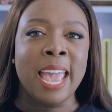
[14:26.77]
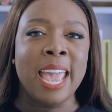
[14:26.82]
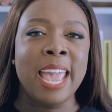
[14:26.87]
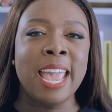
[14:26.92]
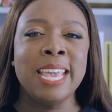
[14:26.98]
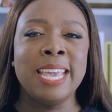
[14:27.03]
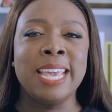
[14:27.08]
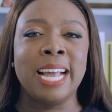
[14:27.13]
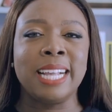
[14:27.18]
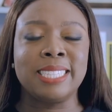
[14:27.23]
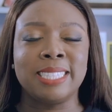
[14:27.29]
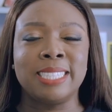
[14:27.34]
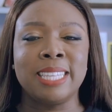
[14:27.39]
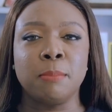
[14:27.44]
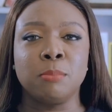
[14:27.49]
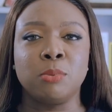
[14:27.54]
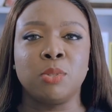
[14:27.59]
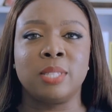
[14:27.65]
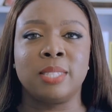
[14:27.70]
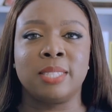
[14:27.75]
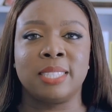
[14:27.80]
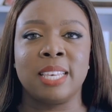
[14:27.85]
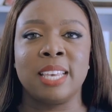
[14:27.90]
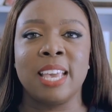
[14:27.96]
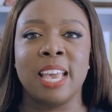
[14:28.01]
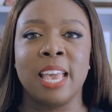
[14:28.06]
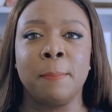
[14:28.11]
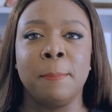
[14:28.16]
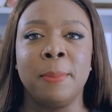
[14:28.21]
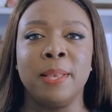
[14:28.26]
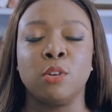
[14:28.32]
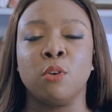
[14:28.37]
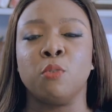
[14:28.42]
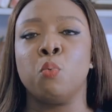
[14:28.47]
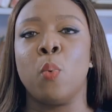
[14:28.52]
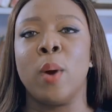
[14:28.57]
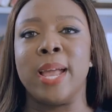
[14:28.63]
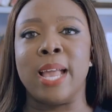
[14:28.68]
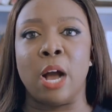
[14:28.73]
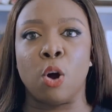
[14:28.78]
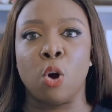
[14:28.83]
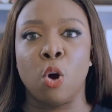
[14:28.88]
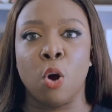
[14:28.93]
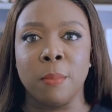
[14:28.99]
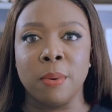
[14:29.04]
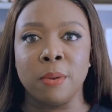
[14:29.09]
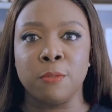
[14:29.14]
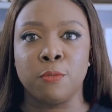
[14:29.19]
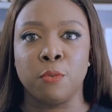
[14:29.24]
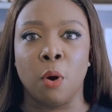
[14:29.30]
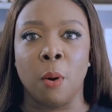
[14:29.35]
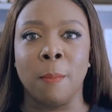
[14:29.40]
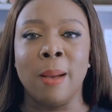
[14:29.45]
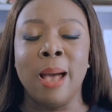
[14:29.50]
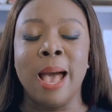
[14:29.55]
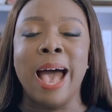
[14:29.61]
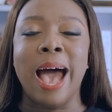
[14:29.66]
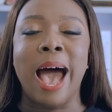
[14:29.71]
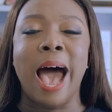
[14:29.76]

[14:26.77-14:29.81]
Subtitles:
It gets them to see a bit of where you're coming from